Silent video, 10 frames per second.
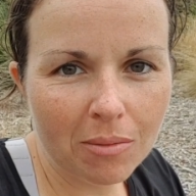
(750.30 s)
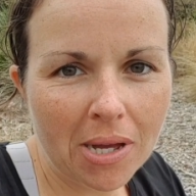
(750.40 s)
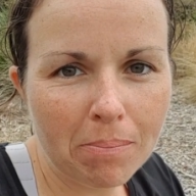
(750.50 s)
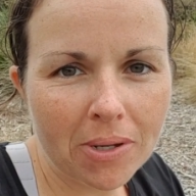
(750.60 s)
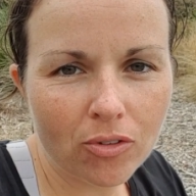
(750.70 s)

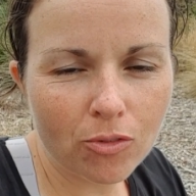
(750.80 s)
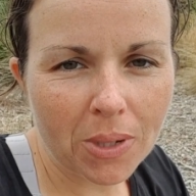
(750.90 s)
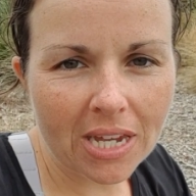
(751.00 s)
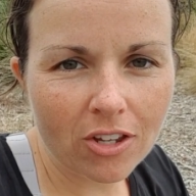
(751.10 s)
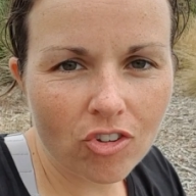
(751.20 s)
at Bells
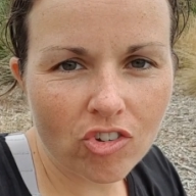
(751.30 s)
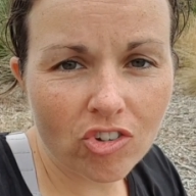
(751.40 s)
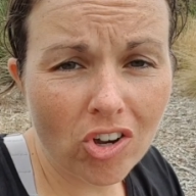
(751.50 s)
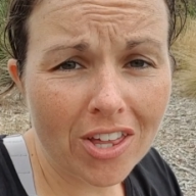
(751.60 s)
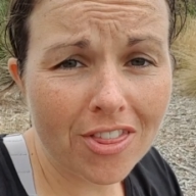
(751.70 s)

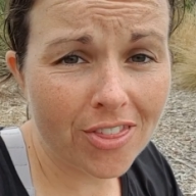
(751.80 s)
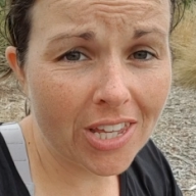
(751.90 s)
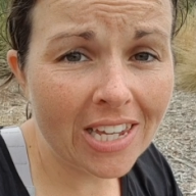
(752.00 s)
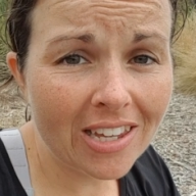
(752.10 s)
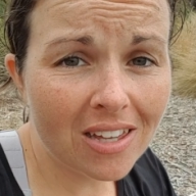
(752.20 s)
Beach. I
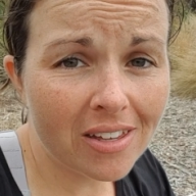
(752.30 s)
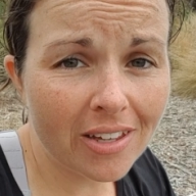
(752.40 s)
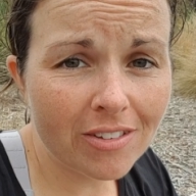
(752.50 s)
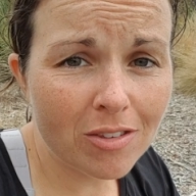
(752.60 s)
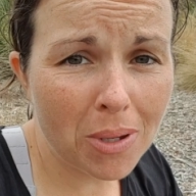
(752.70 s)
think
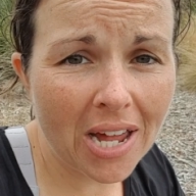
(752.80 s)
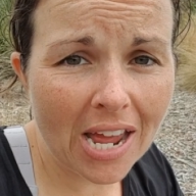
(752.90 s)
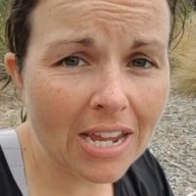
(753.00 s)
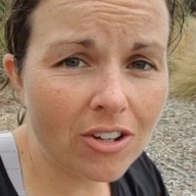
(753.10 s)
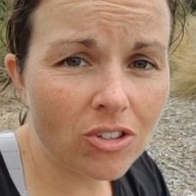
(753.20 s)
it's about
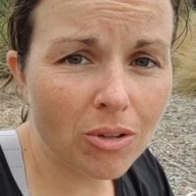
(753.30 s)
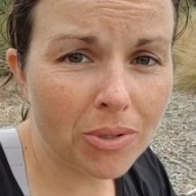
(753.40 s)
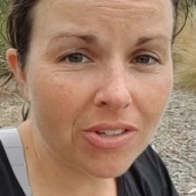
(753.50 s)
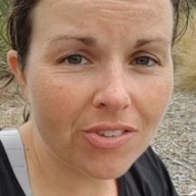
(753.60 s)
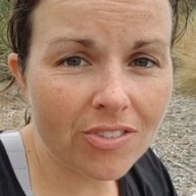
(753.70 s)
eight
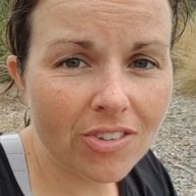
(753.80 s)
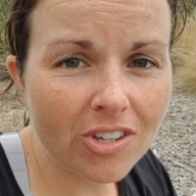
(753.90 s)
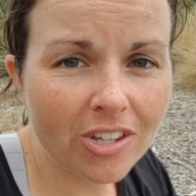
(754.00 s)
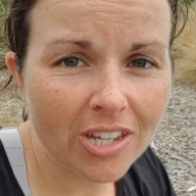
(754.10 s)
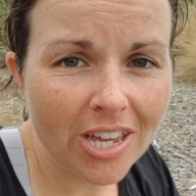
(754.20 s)
kilometers
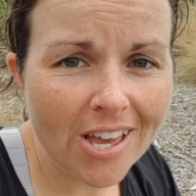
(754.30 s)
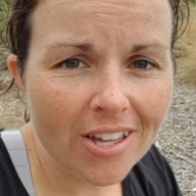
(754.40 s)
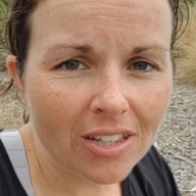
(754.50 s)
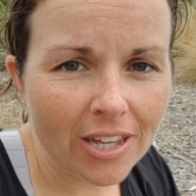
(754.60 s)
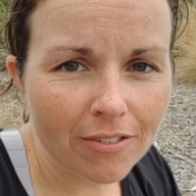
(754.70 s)

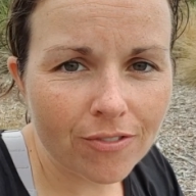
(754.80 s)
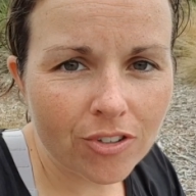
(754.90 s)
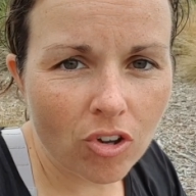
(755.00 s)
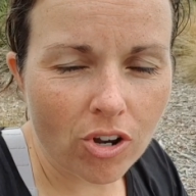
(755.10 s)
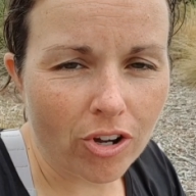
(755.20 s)

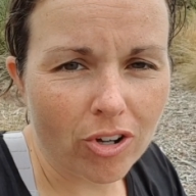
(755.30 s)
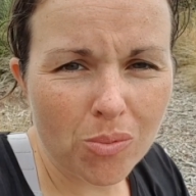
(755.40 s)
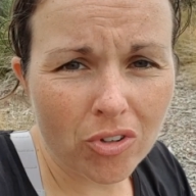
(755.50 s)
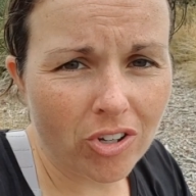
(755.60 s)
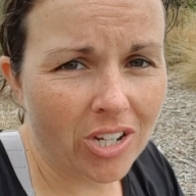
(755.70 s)
left. God, I hope
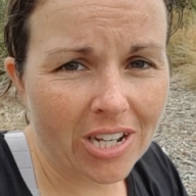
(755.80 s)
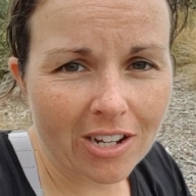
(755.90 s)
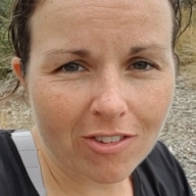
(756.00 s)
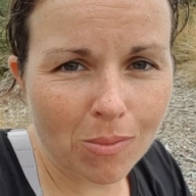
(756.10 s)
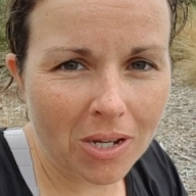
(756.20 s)
so. It
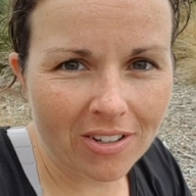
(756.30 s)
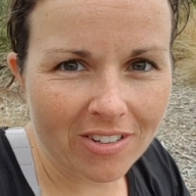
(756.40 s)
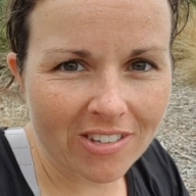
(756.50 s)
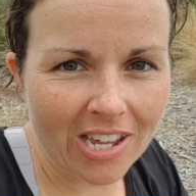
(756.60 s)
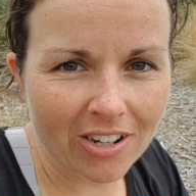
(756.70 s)
needs to be
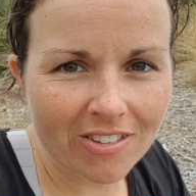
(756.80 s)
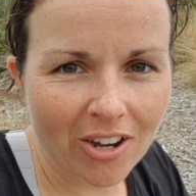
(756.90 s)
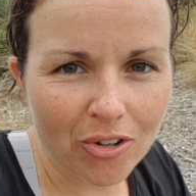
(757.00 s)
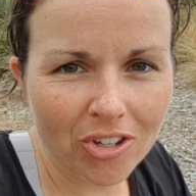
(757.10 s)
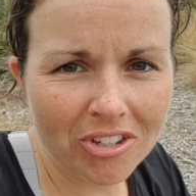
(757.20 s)
under 10, I
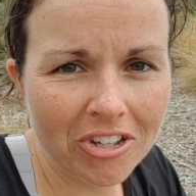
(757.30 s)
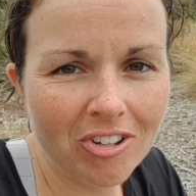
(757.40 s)
tell you.